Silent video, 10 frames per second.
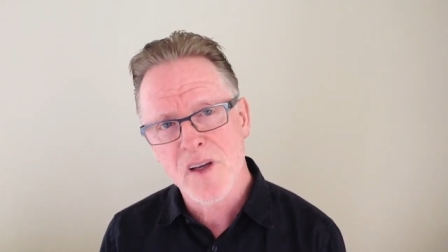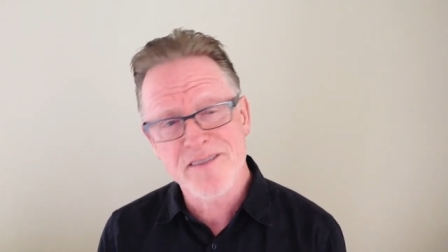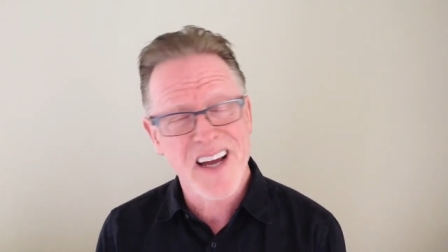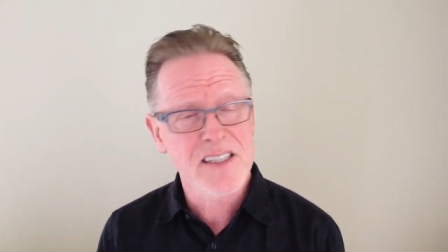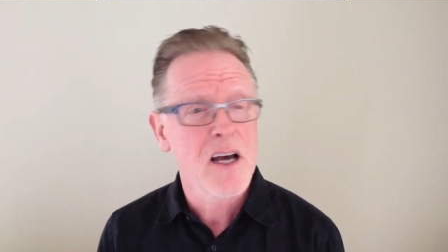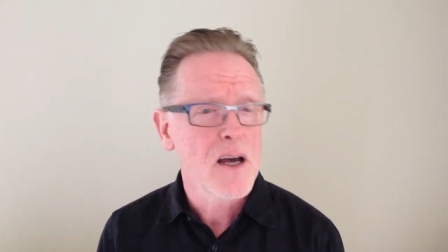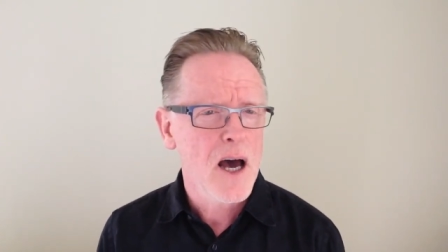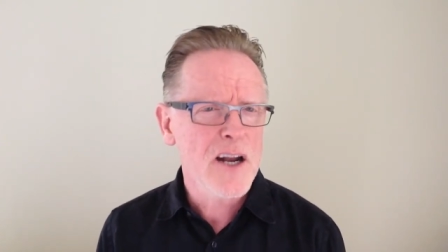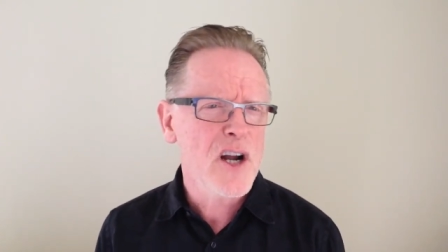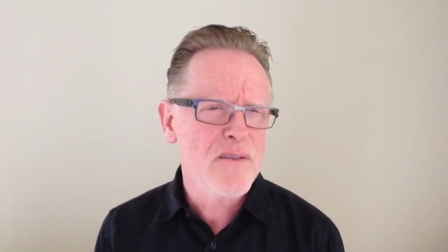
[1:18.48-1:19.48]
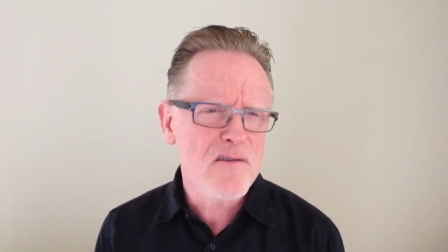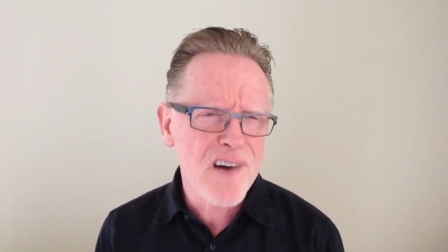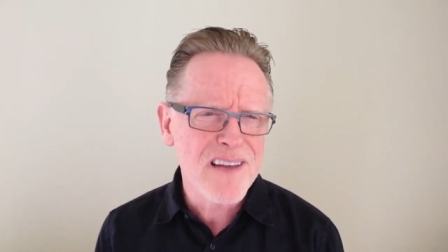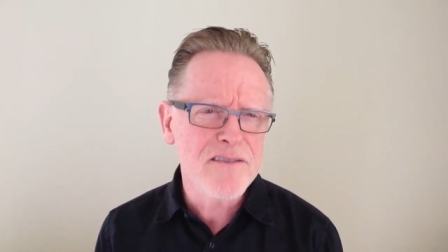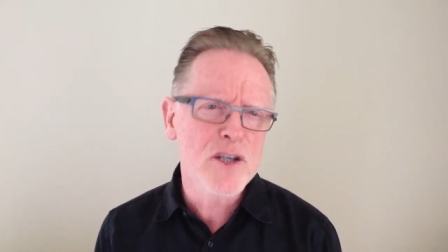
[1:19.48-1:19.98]
In fact, I don't even
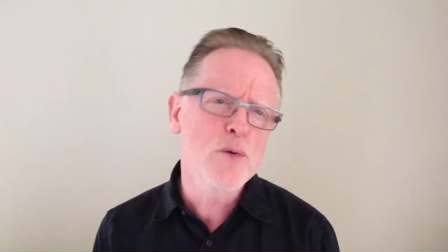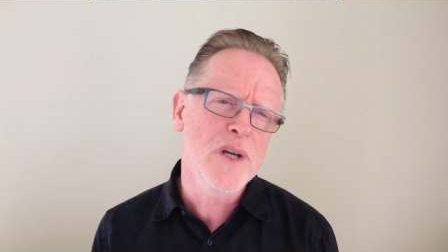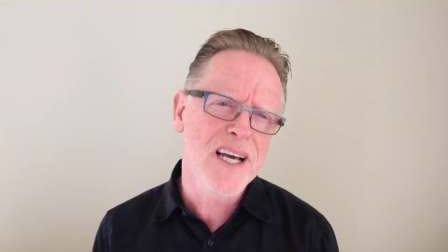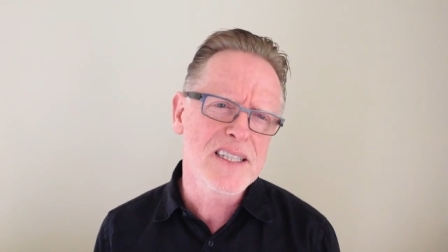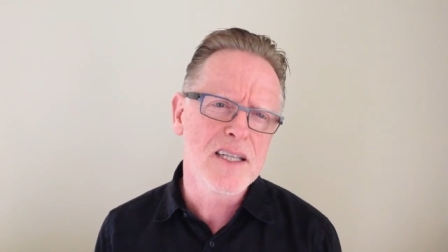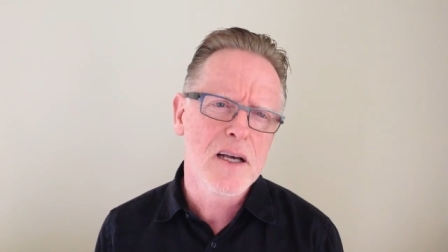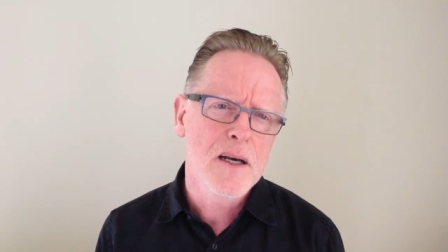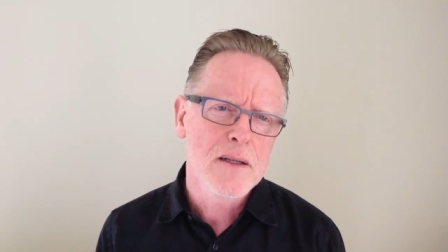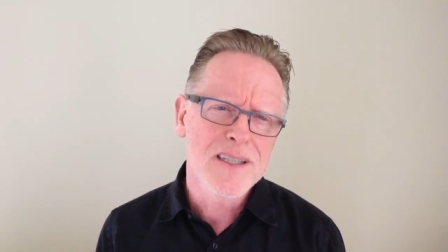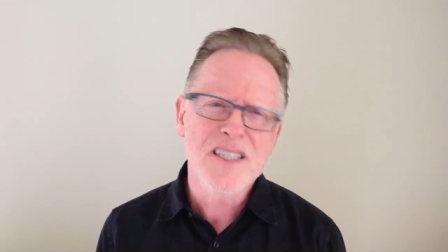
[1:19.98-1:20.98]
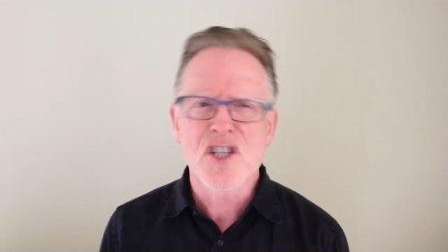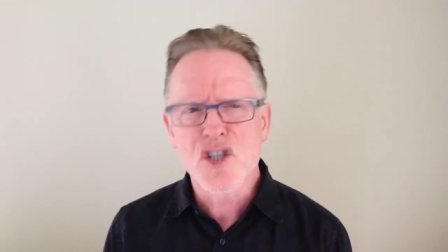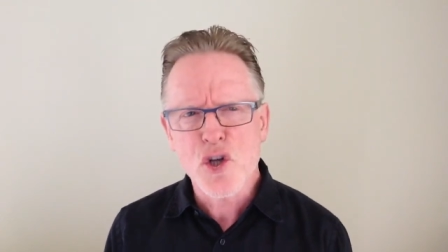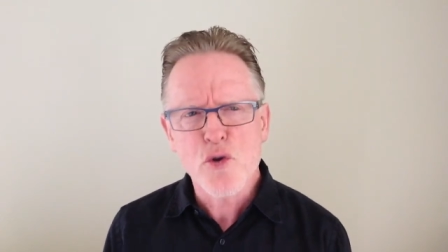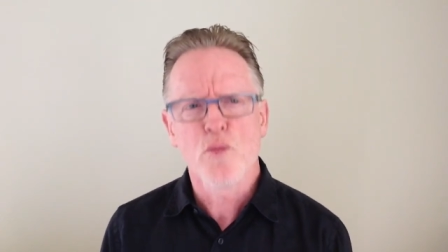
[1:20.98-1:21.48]
really view it as the
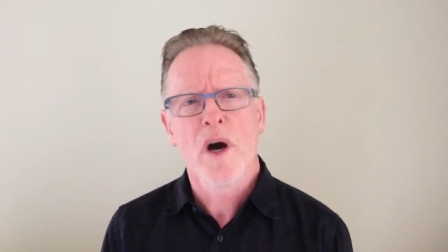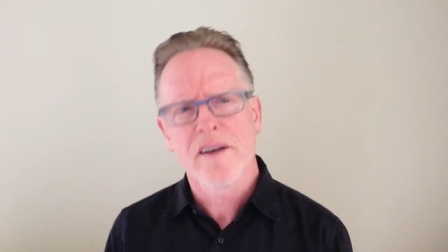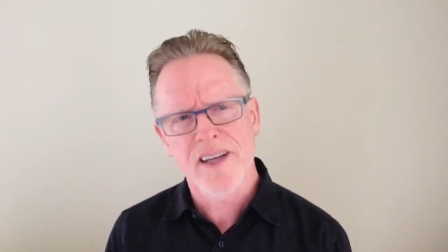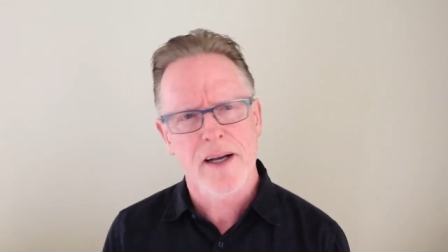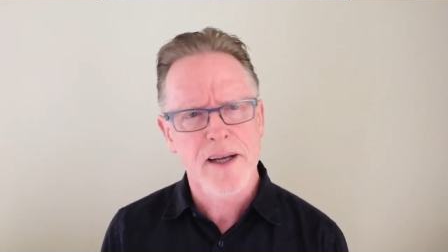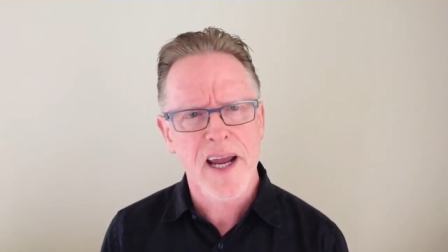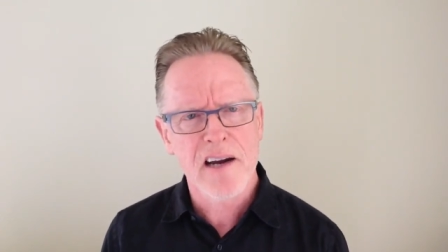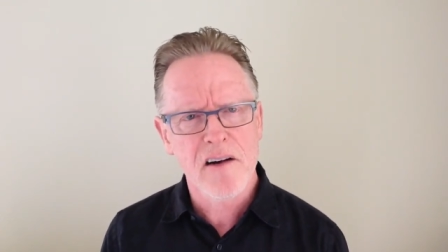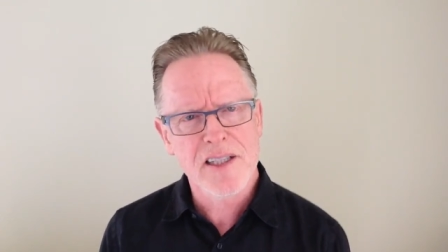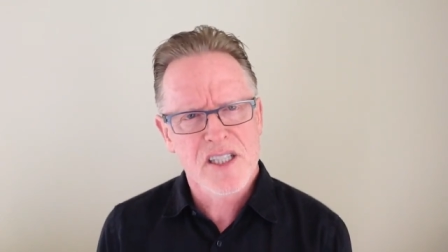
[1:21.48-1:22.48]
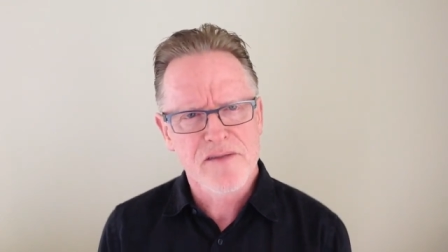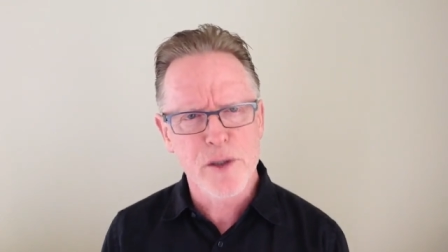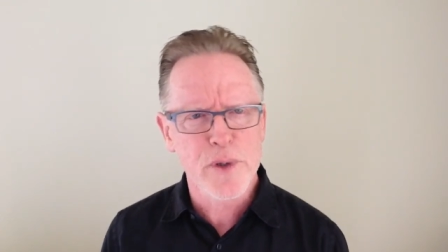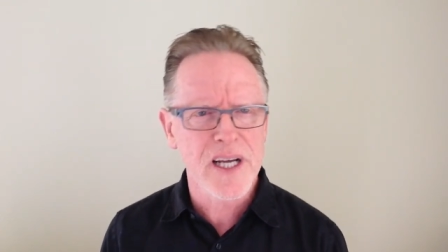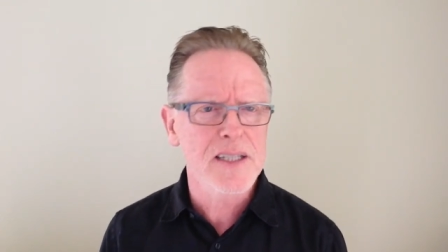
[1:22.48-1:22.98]
Sassoon way of cutting hair. I just
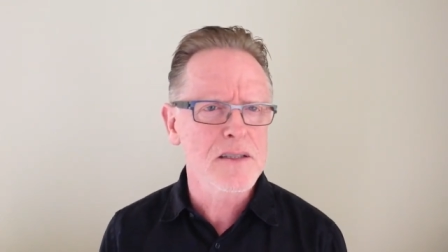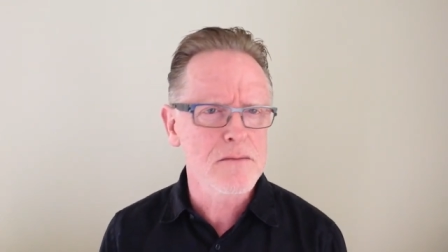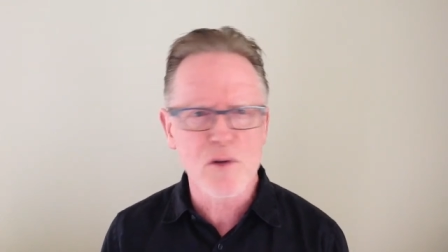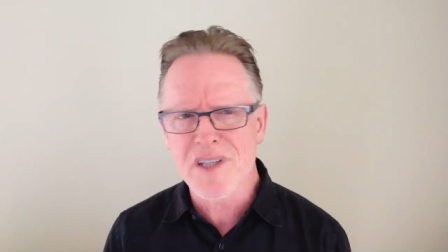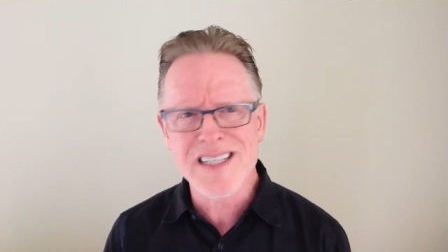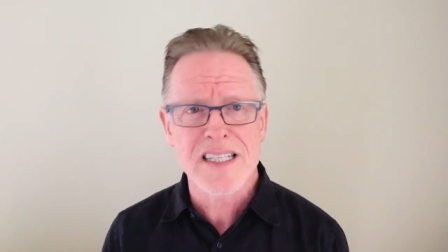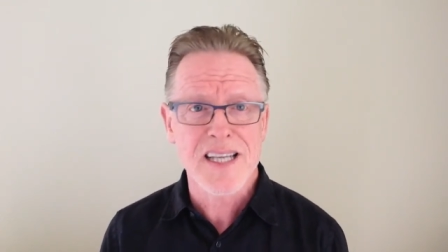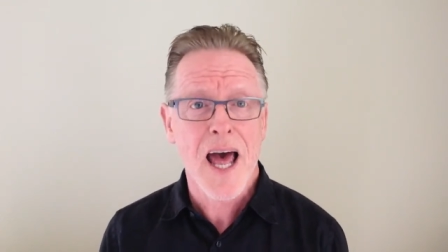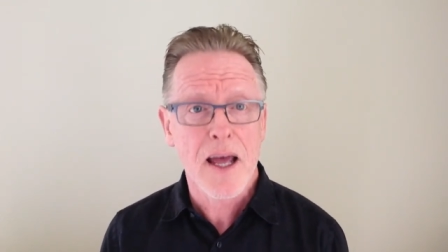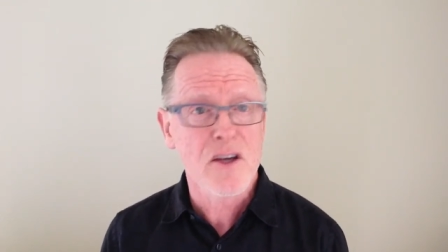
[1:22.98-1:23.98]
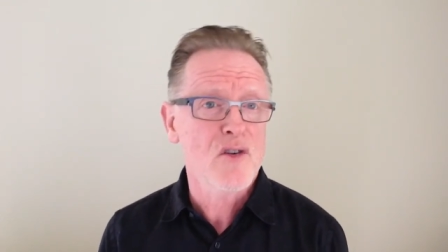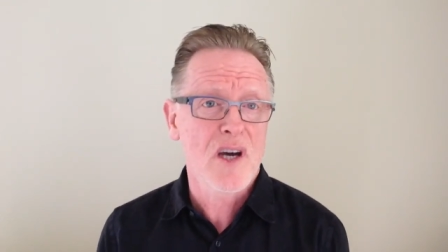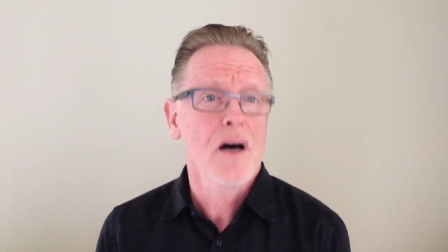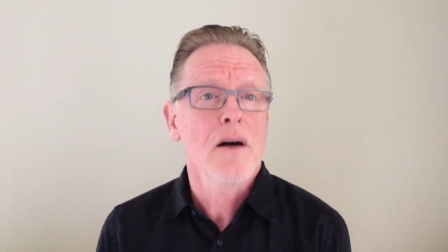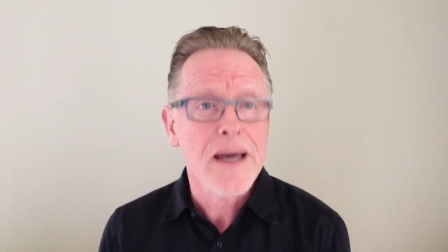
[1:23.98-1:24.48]
view it as, well, this is how you
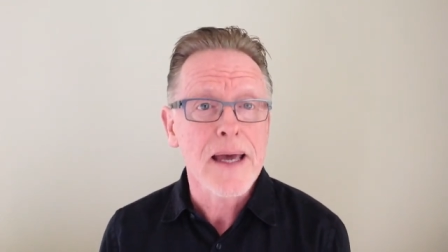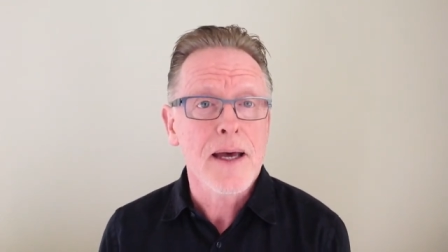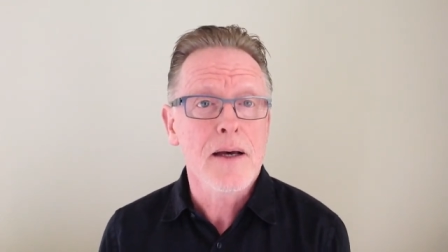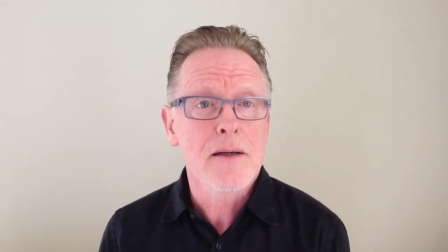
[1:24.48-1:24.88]
cut hair.